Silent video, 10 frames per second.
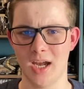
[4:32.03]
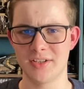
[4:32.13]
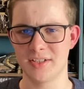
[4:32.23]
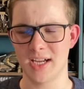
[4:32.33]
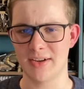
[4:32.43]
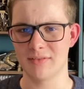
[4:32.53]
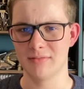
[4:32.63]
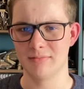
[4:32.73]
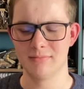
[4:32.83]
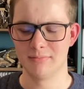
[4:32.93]
I just haven't
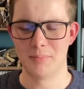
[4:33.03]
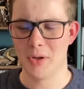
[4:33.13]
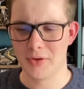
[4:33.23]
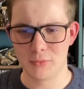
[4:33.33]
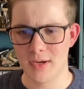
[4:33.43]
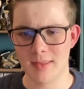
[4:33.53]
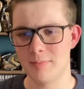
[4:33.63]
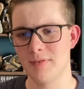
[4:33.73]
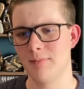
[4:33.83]
bothered with